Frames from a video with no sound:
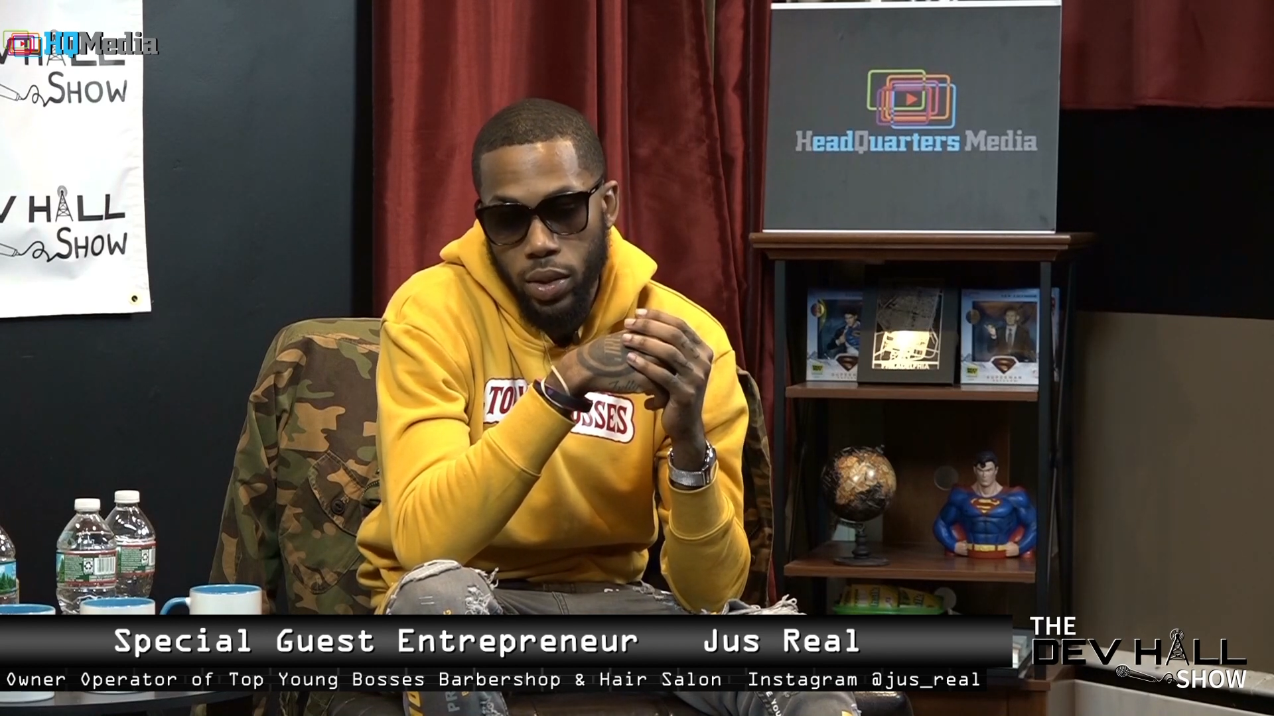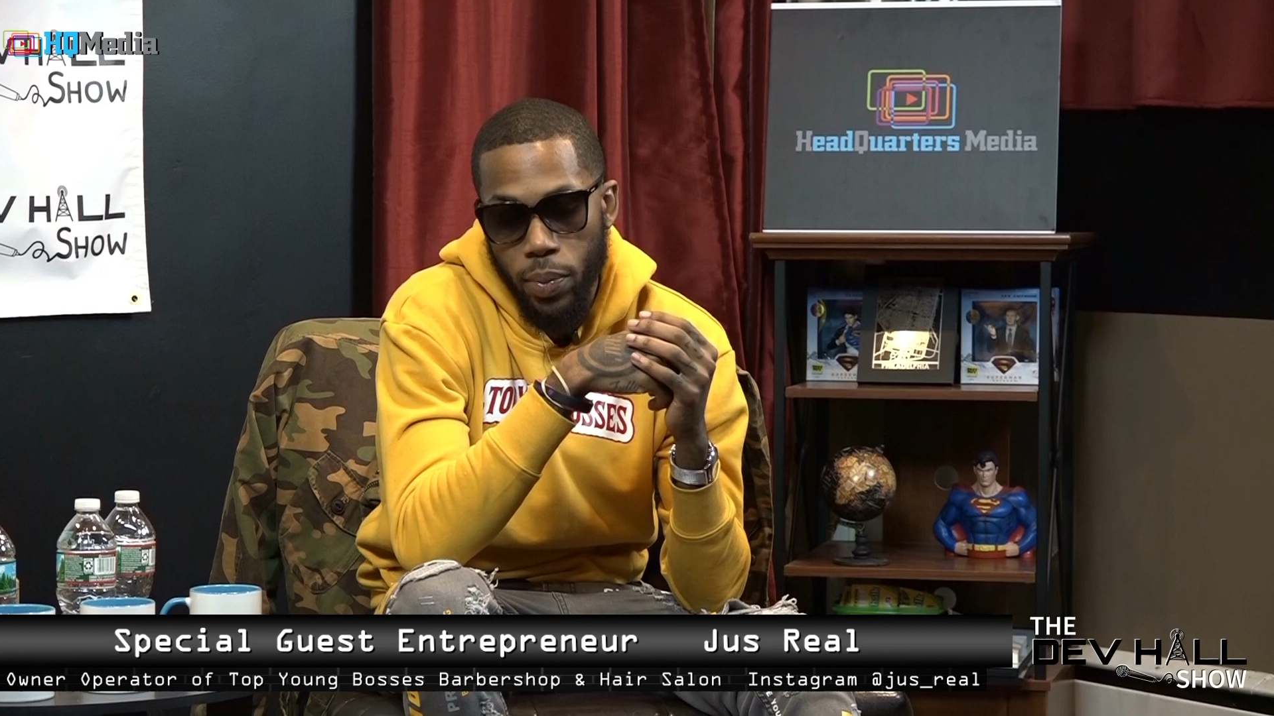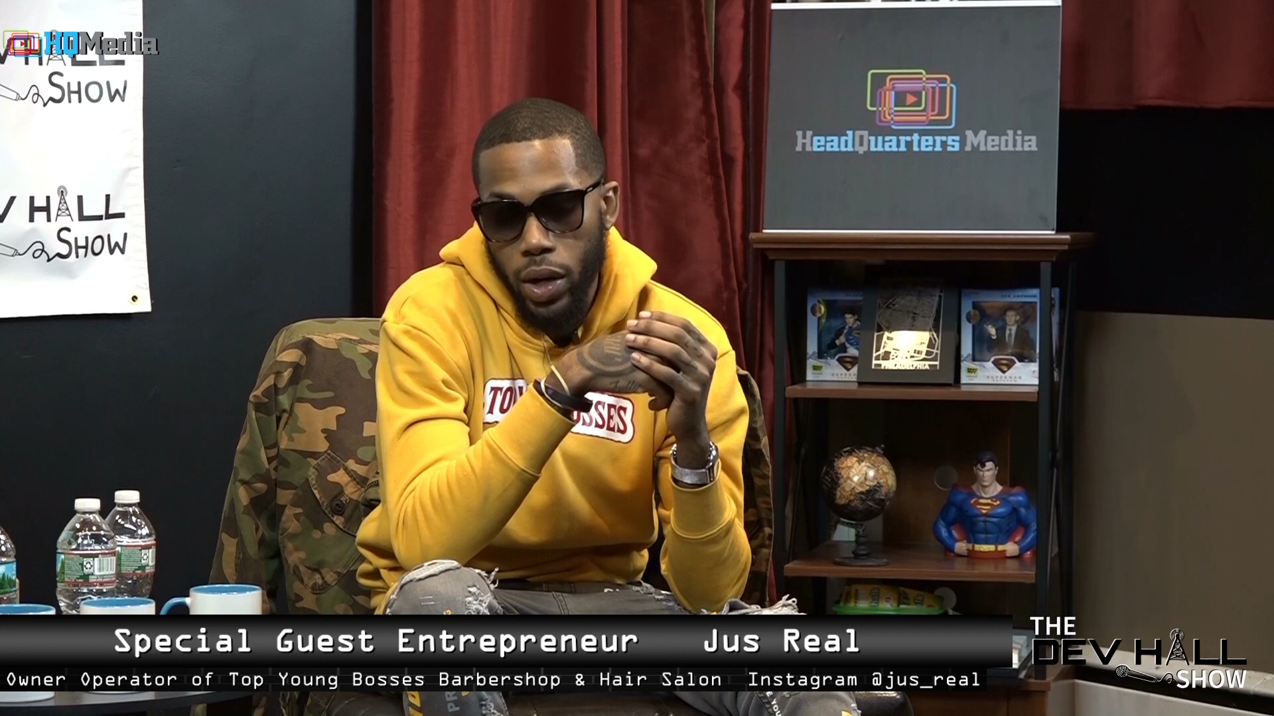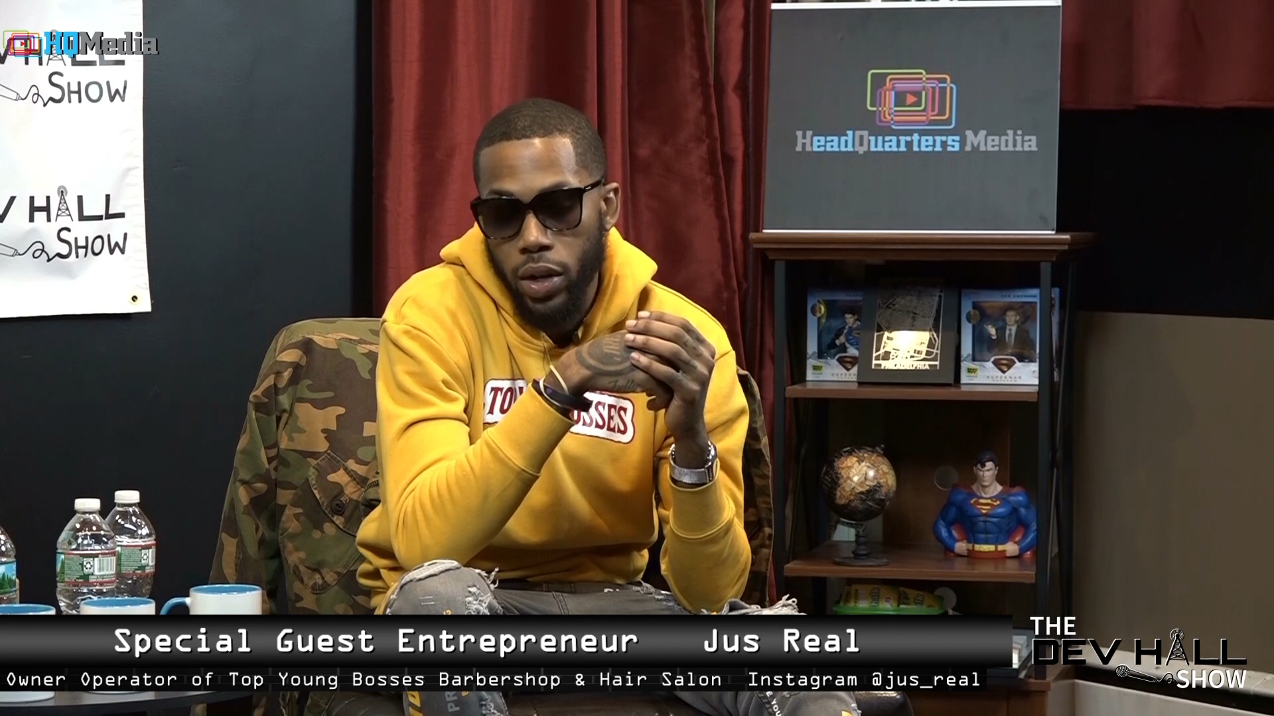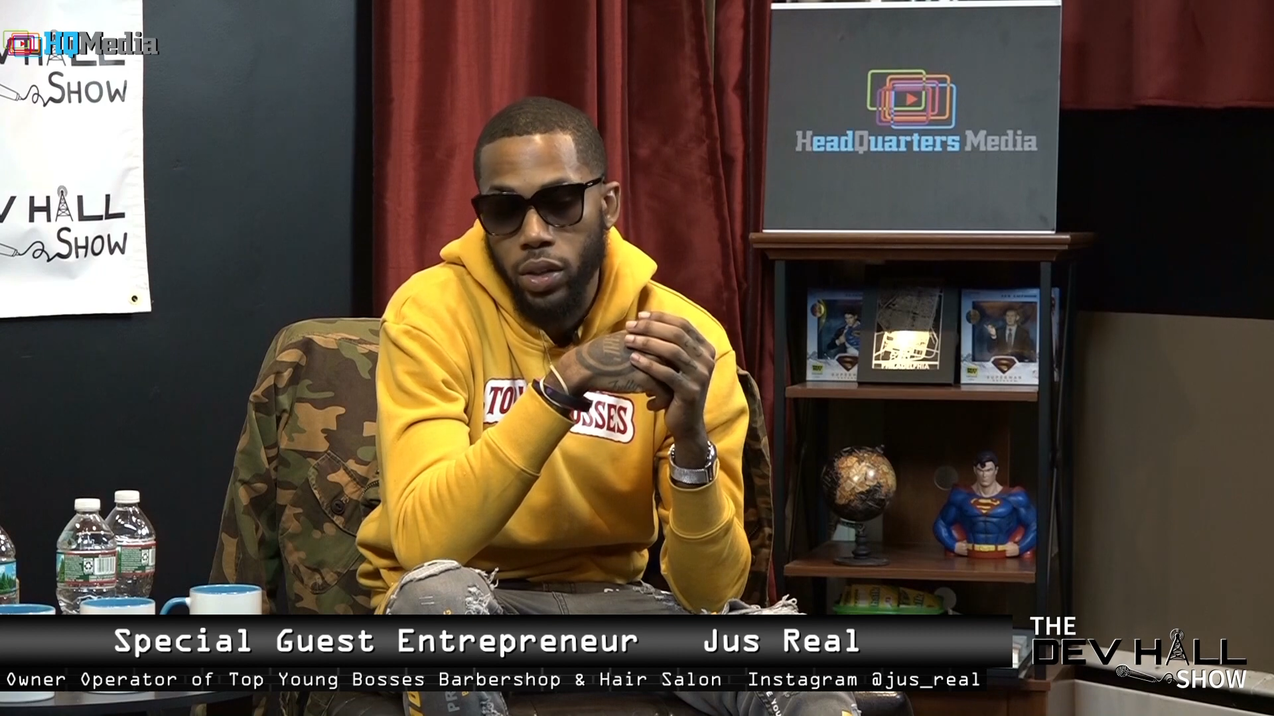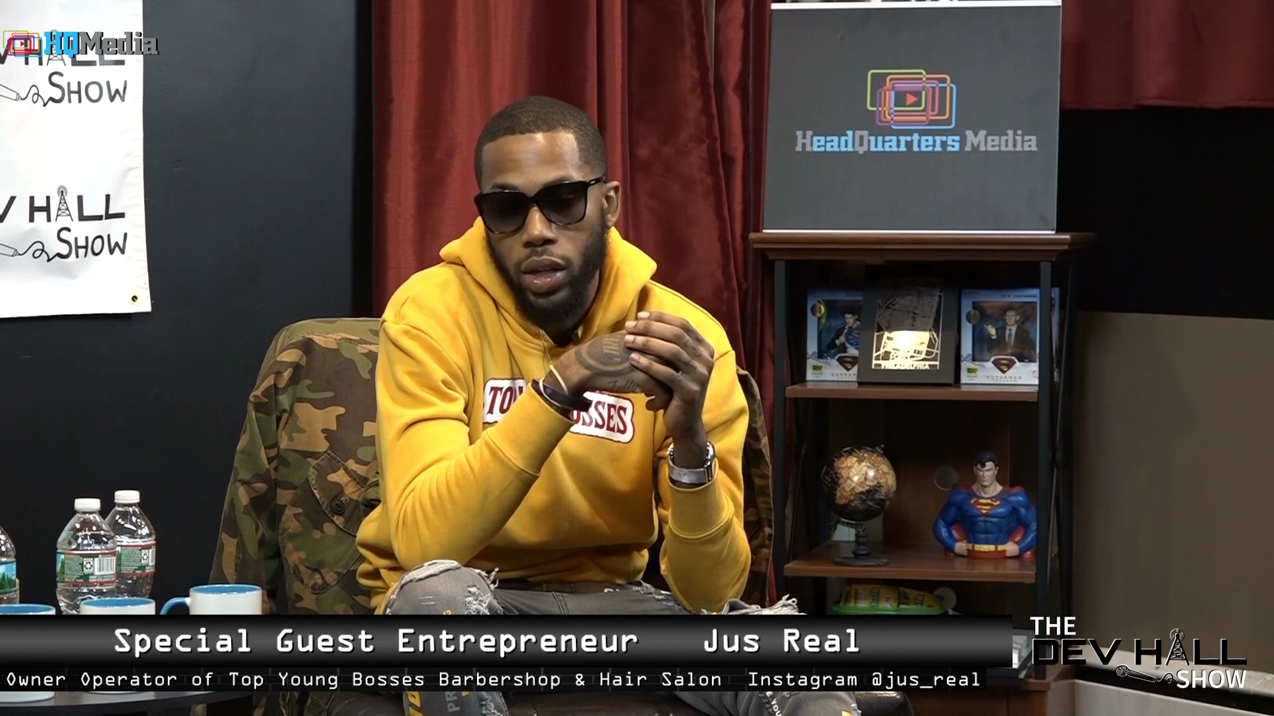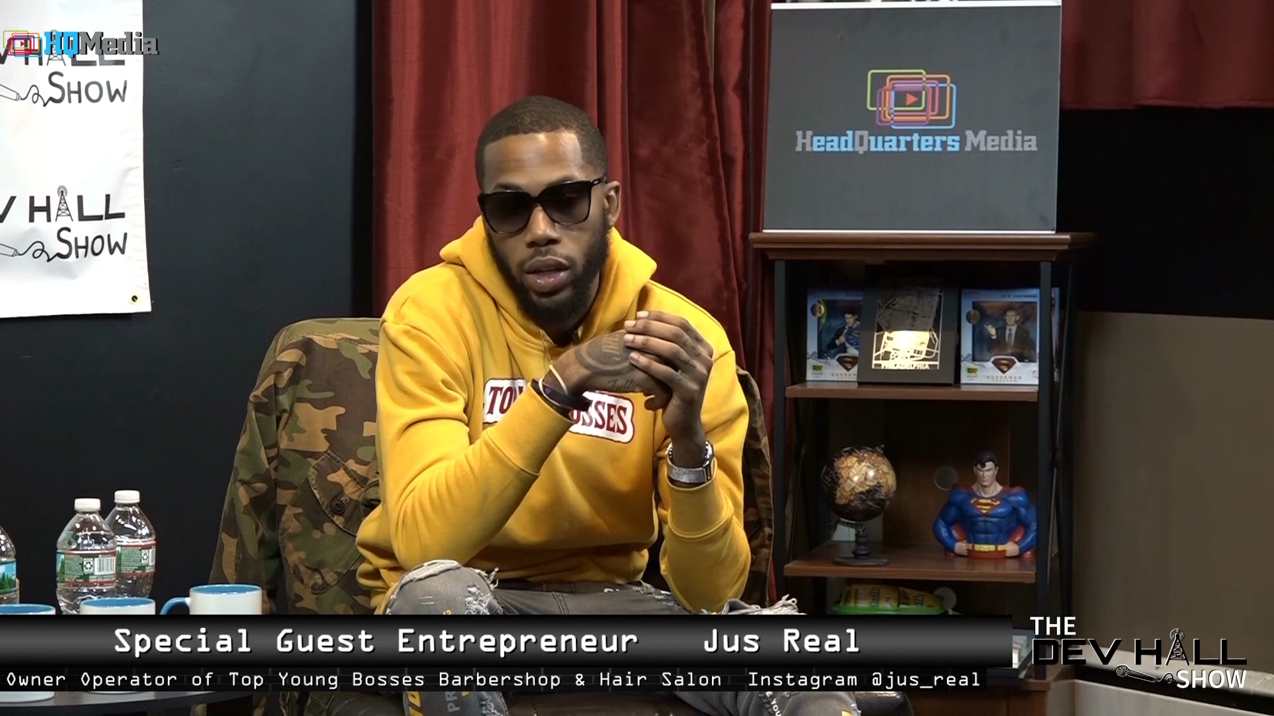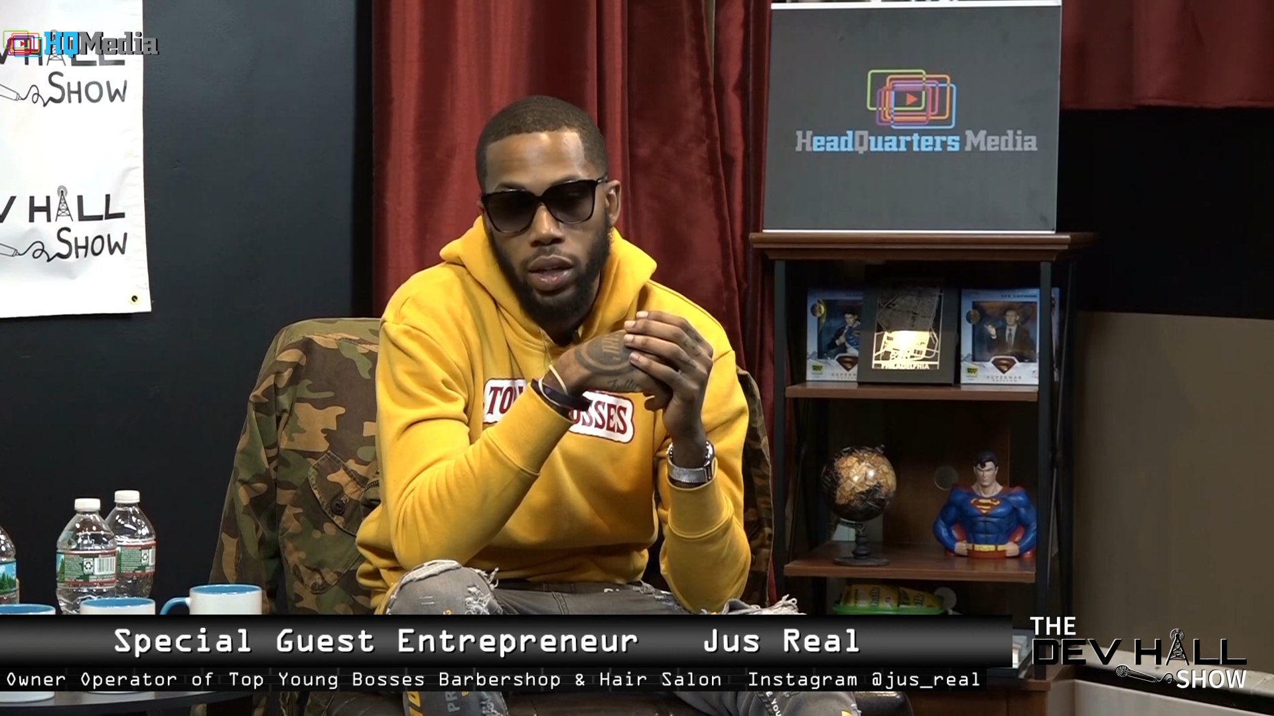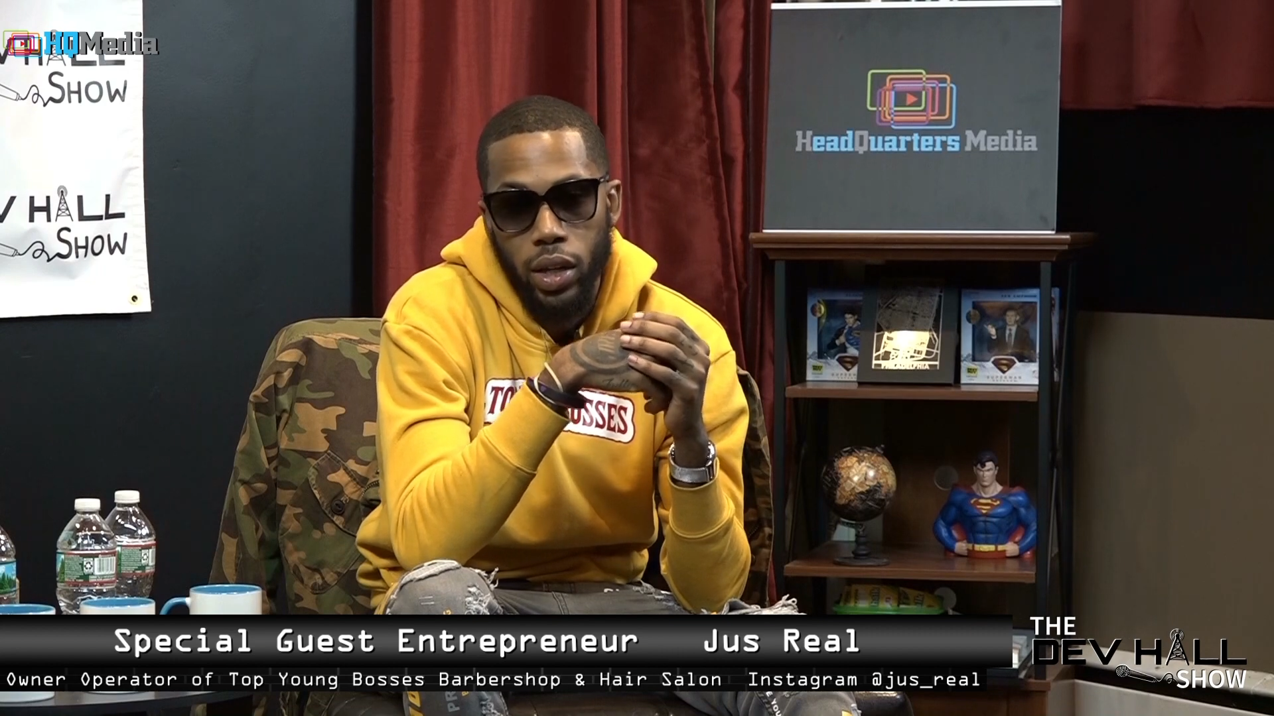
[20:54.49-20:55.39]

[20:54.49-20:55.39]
a marathon.